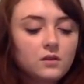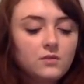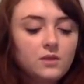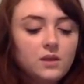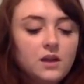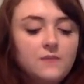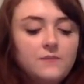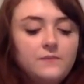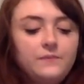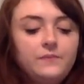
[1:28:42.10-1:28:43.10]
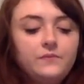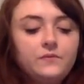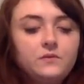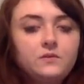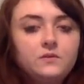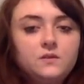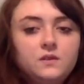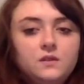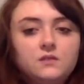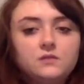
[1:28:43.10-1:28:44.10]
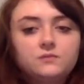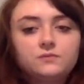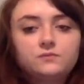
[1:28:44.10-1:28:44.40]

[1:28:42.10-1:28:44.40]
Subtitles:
But yeah, so